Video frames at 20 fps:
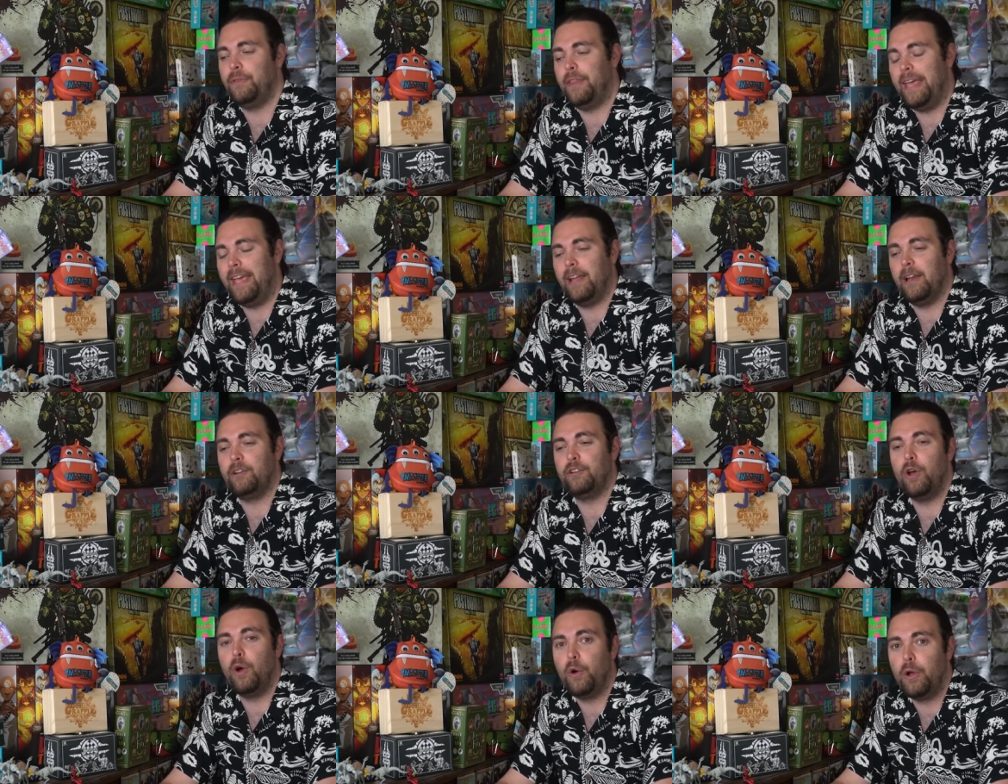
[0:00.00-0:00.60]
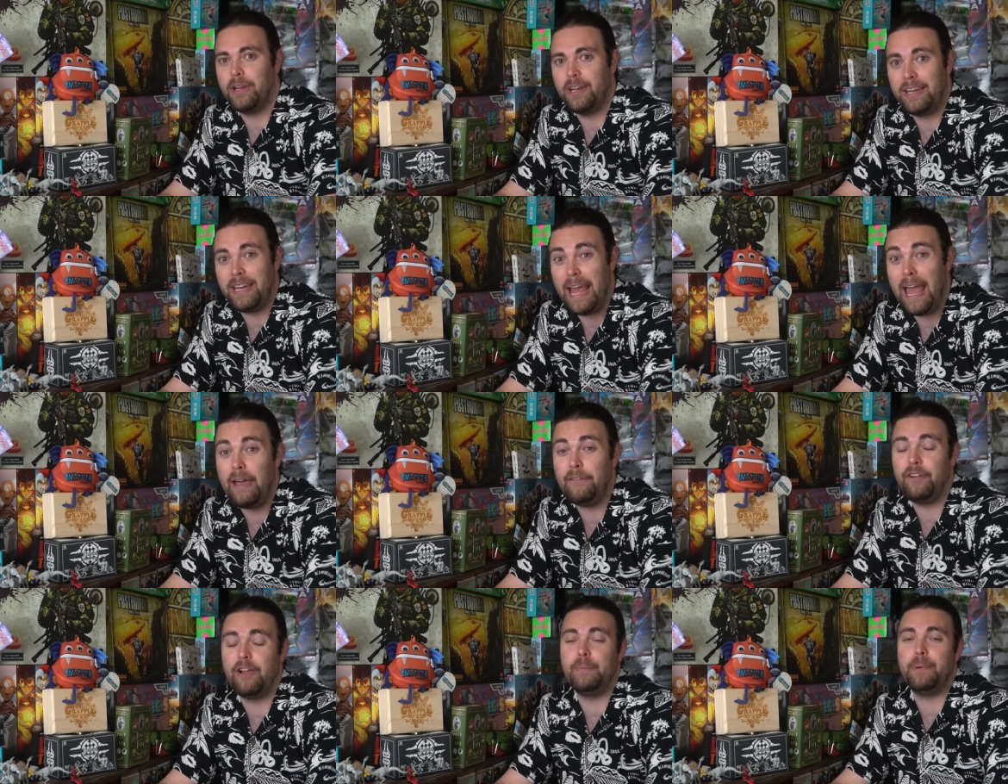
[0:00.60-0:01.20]
they get a token and
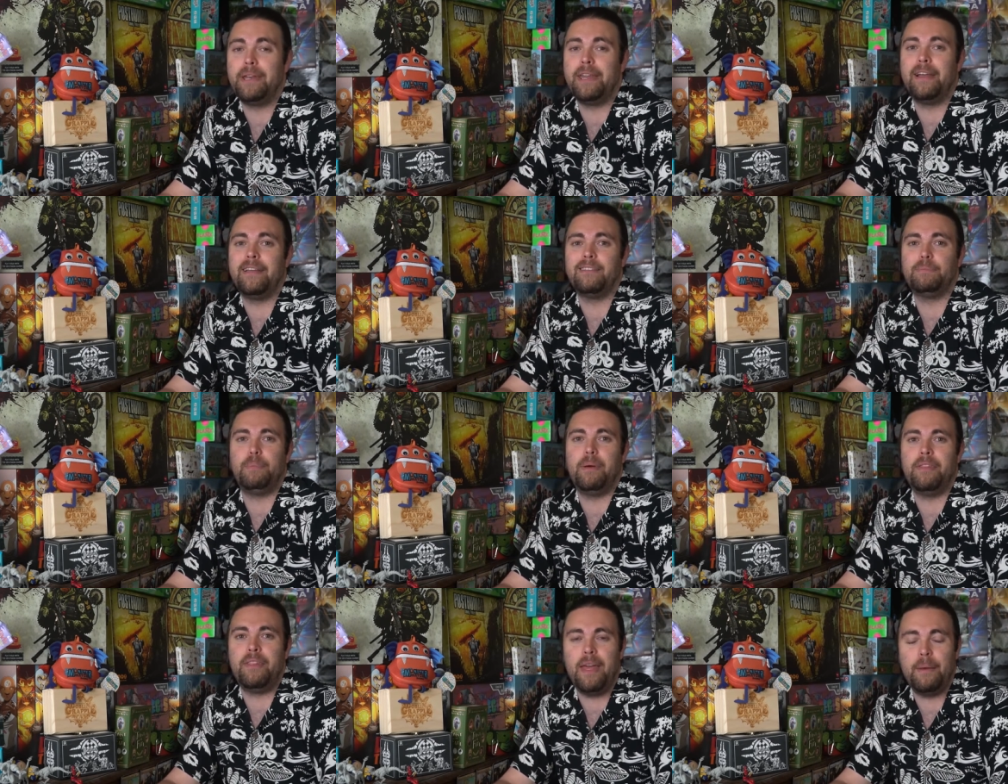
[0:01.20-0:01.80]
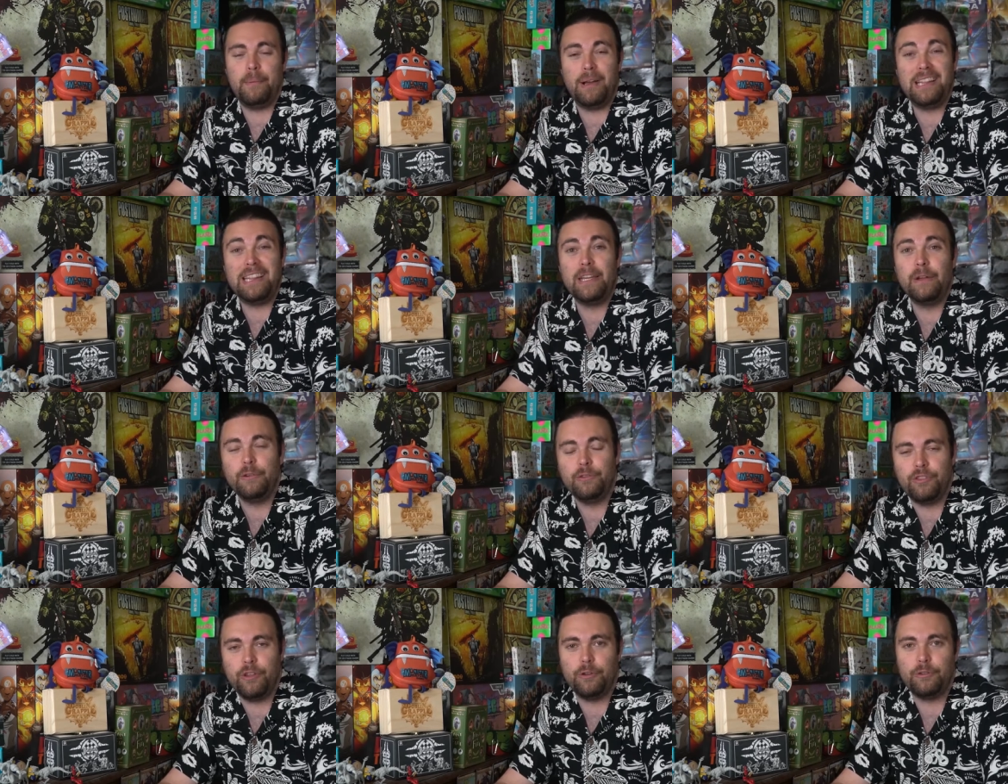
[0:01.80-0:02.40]
everybody else but them
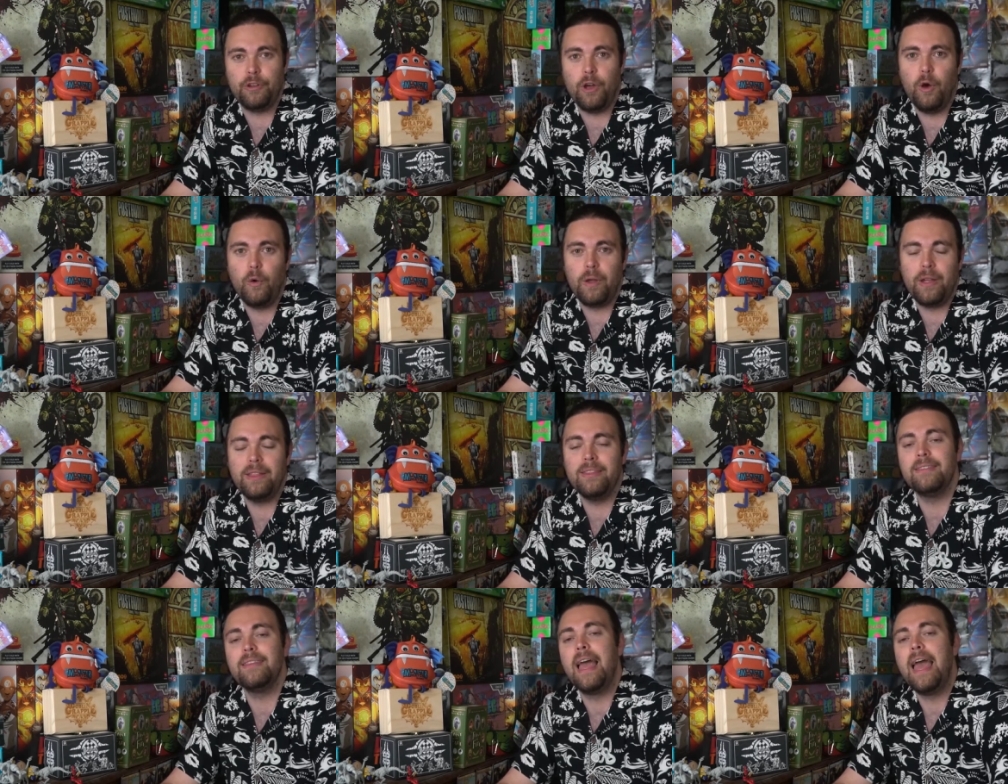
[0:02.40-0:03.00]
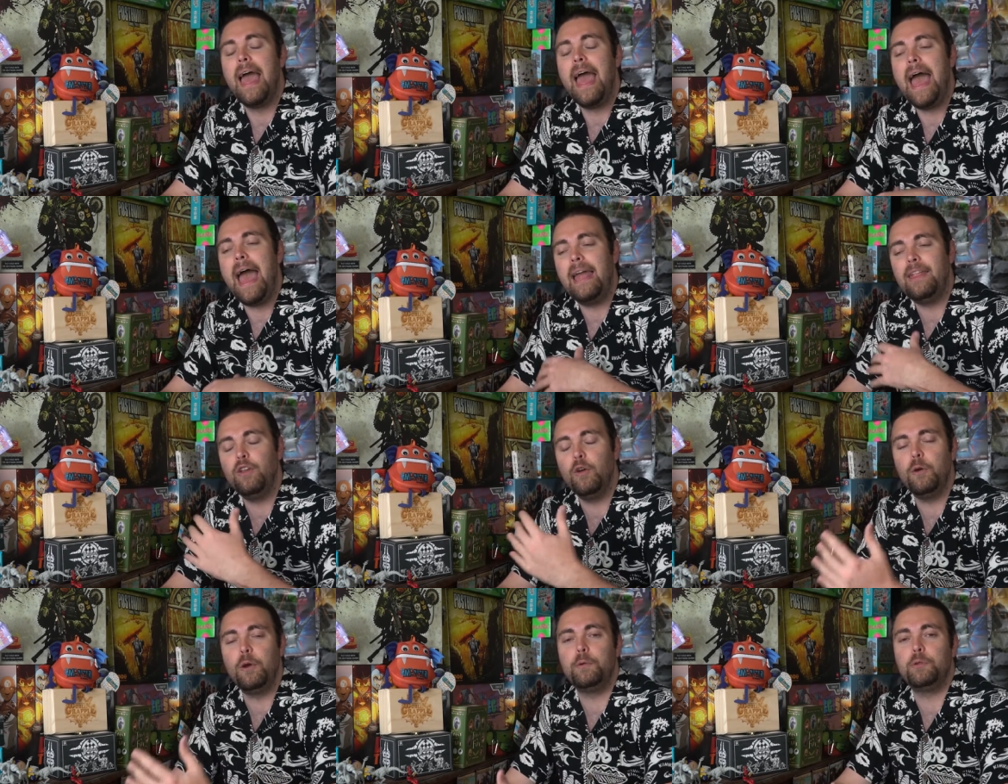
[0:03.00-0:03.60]
clears their tokens
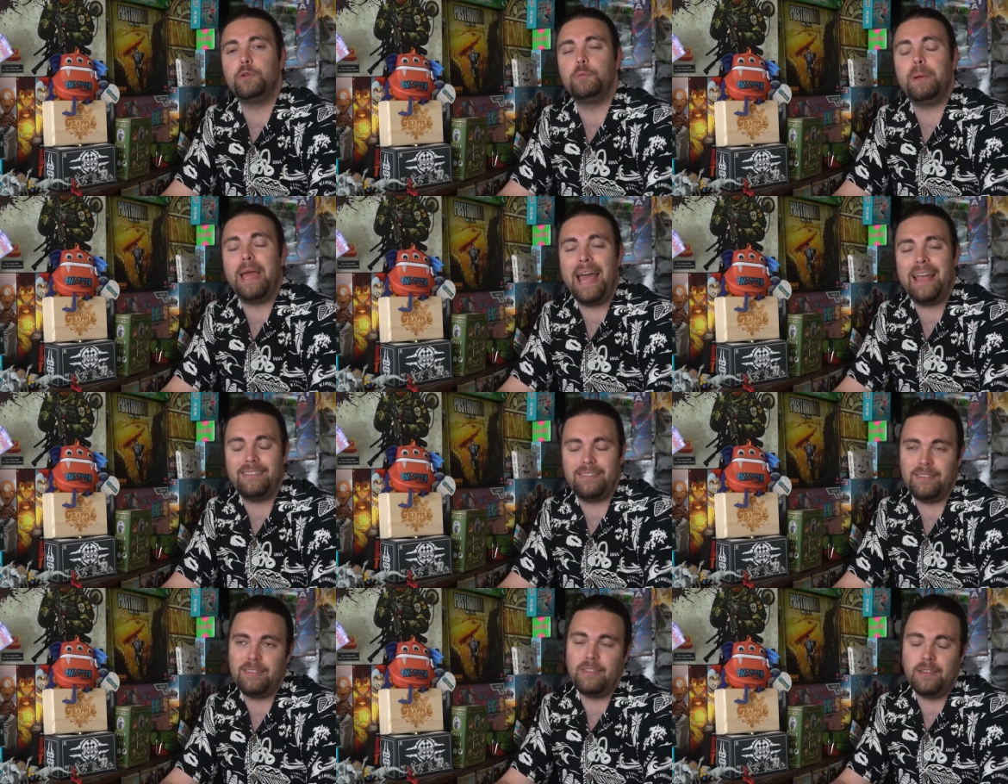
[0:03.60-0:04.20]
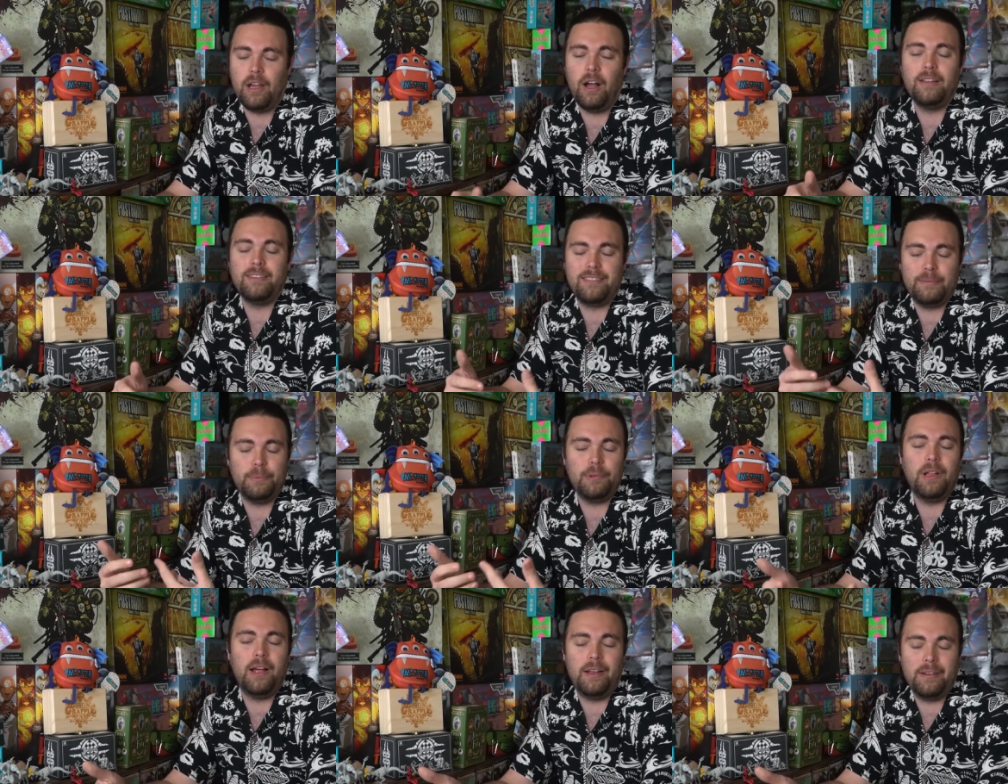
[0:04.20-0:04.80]
and you're able to pass the
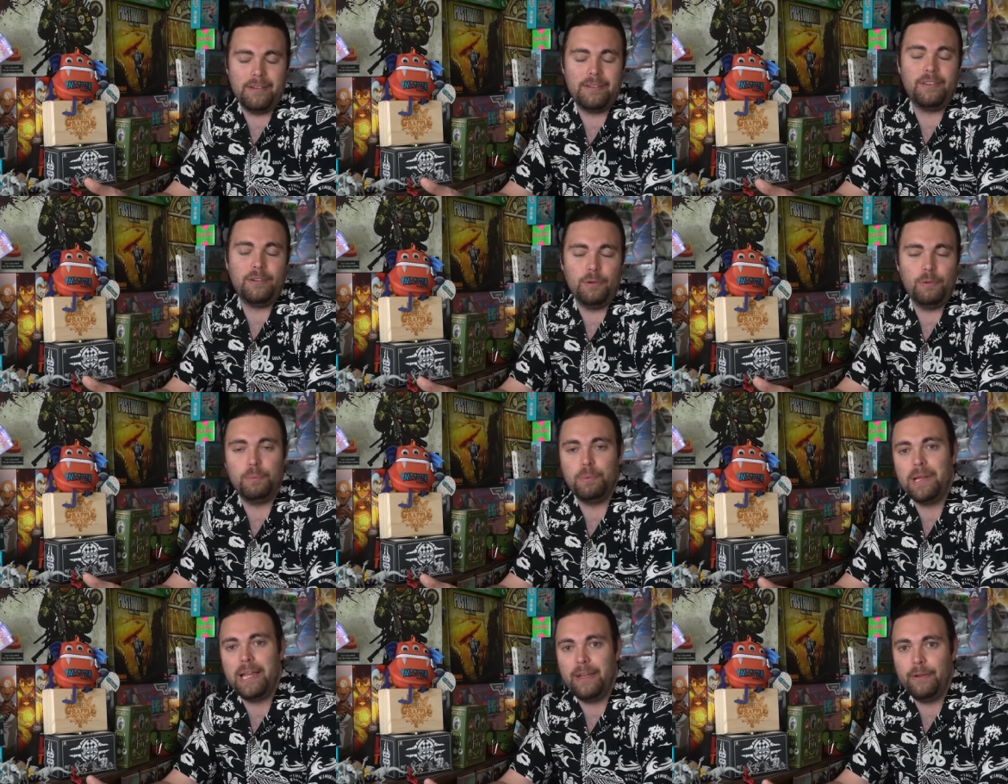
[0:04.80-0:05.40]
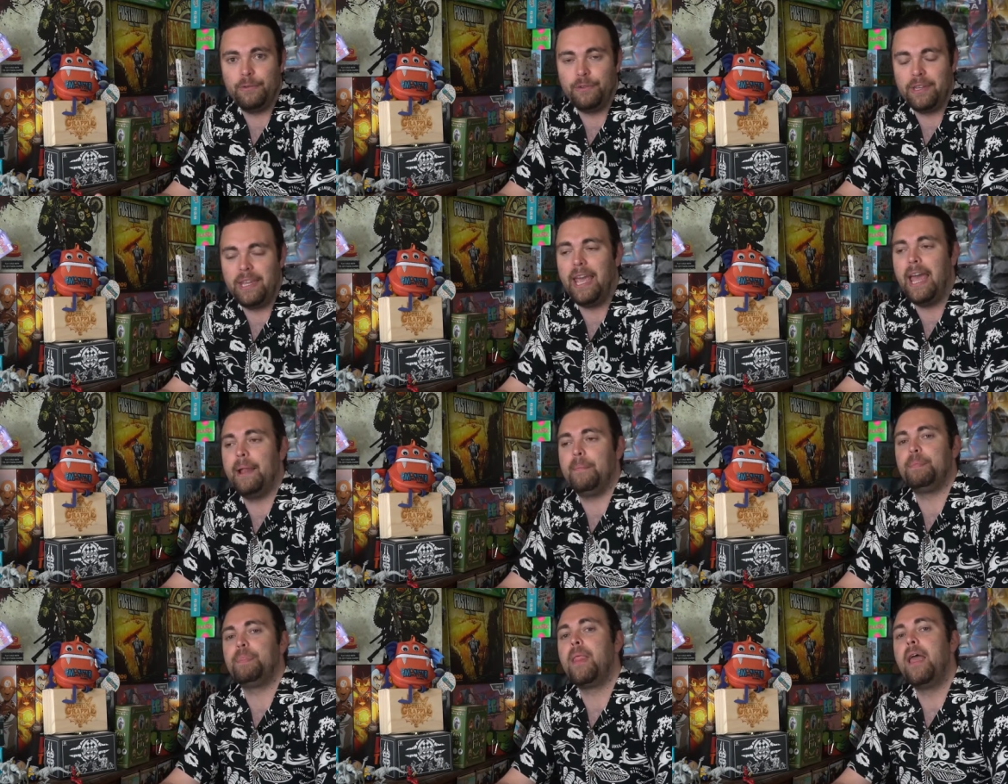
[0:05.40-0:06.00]
constable on to players
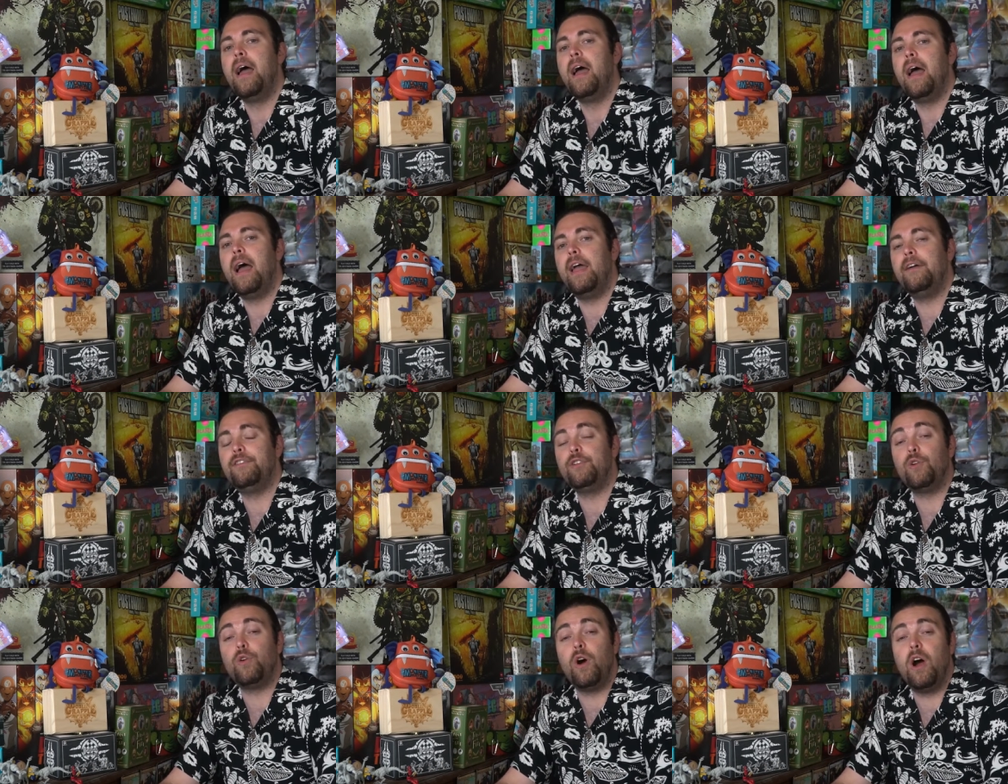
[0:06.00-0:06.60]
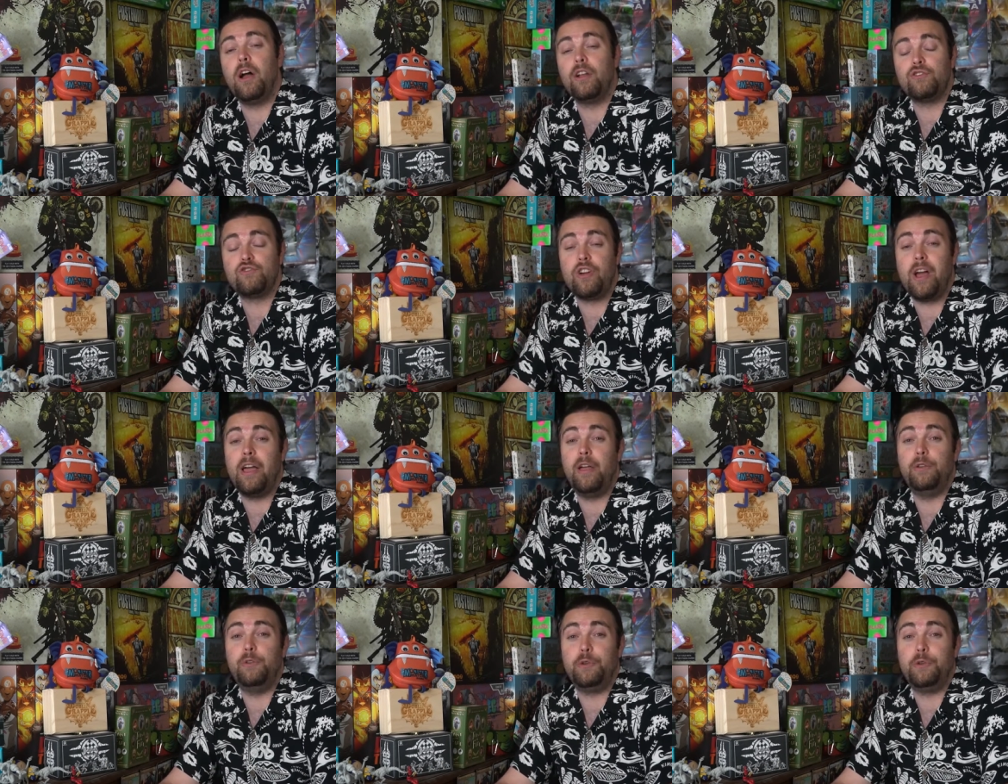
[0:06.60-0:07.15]
again. If you're on trial,